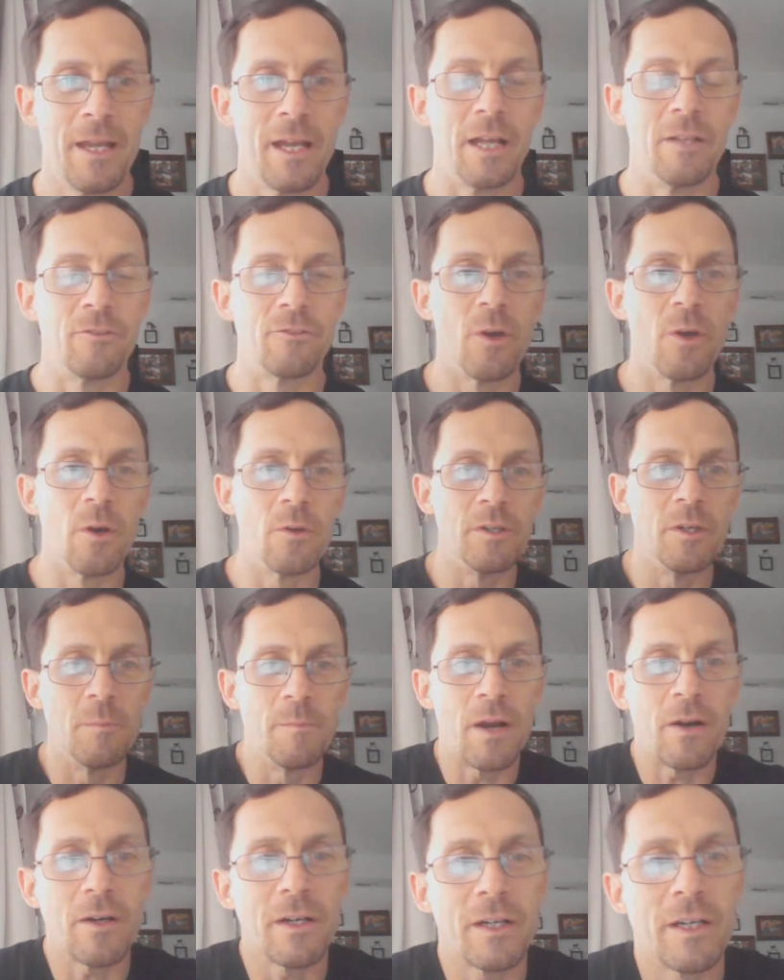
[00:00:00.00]
And so the
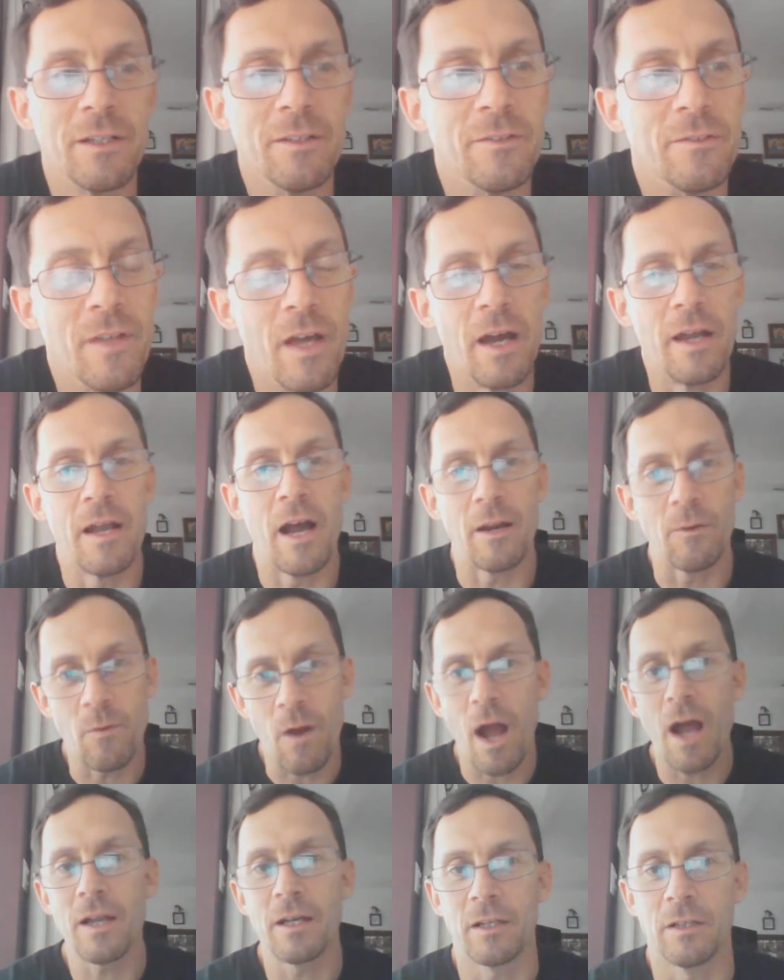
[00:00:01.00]
Americans then,
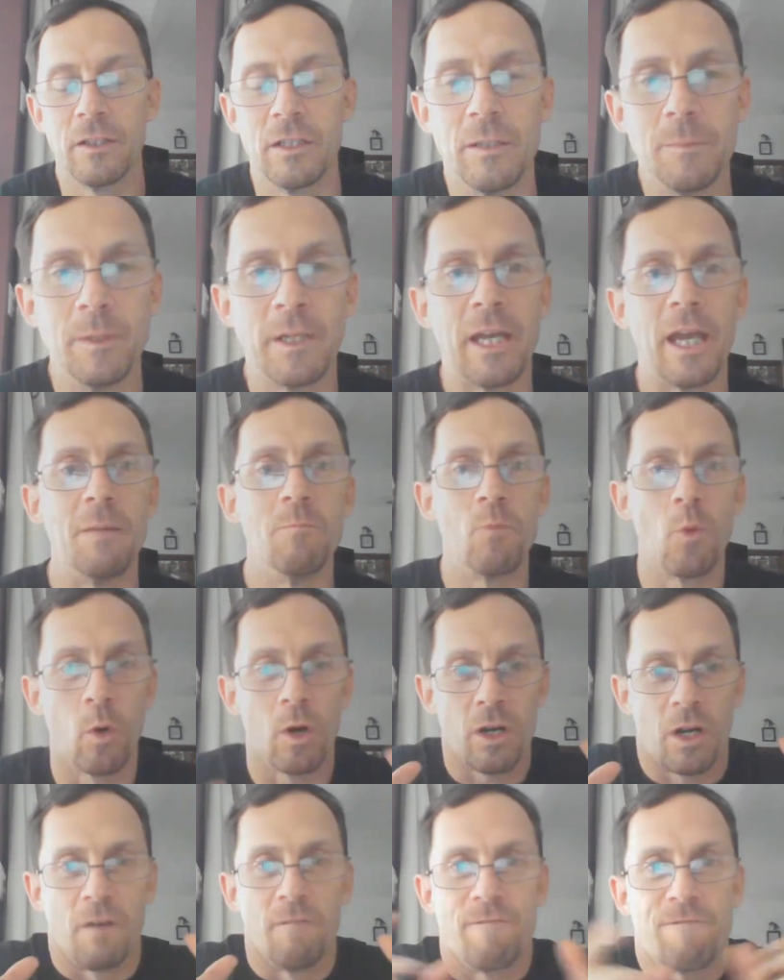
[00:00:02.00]
ironically, became
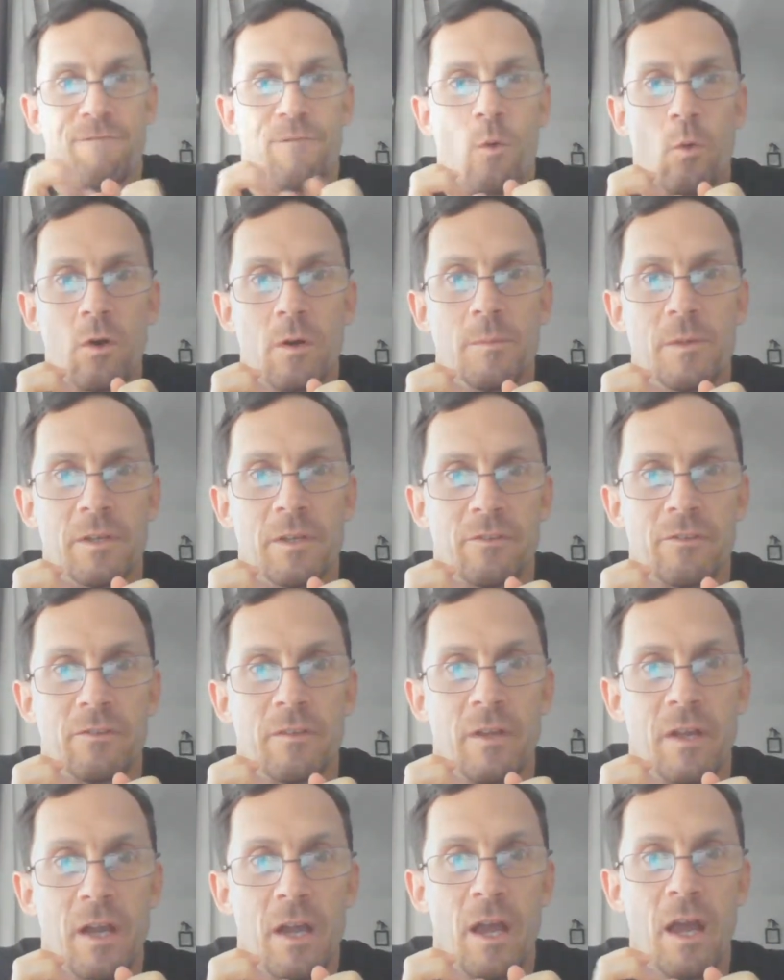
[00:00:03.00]
more conformists
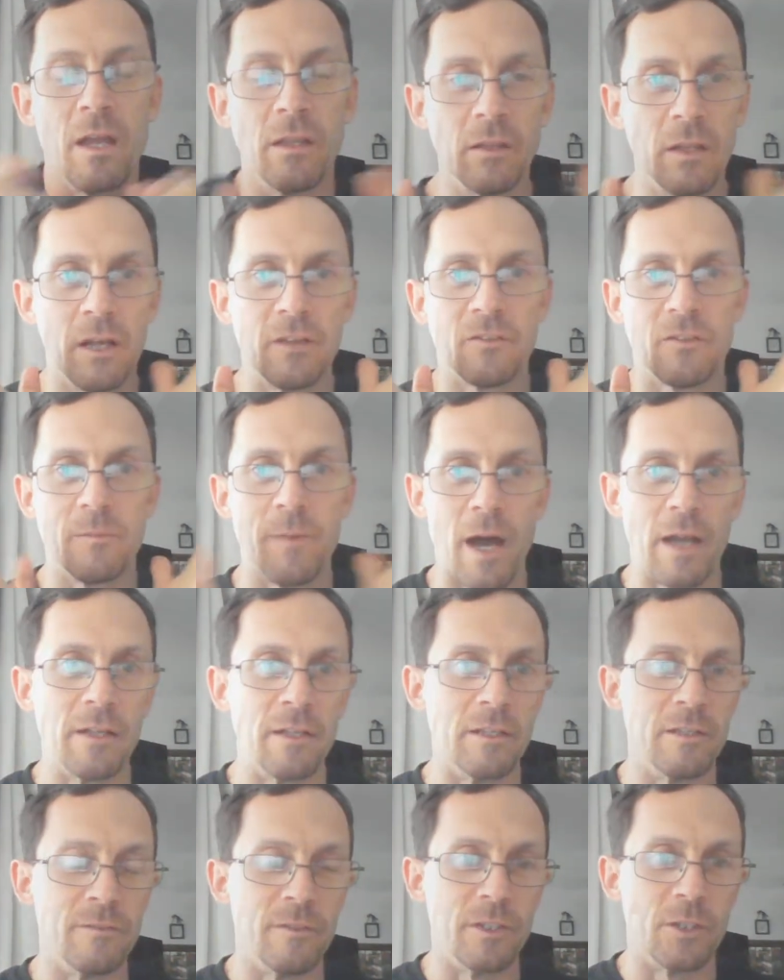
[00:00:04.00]
and less about
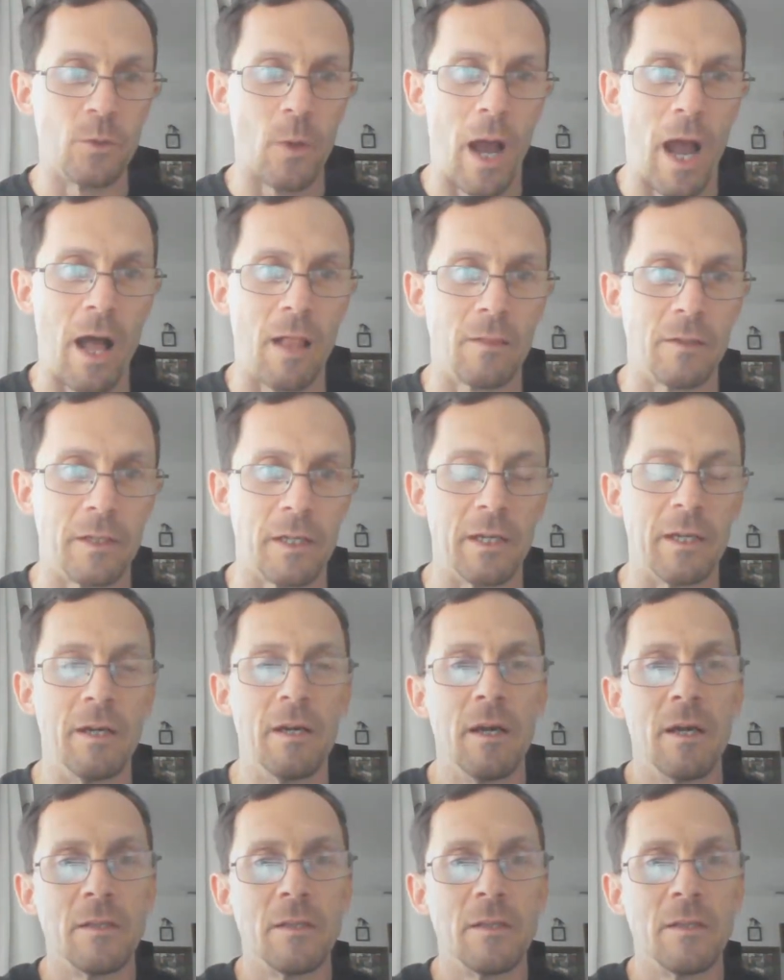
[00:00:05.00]
individuality.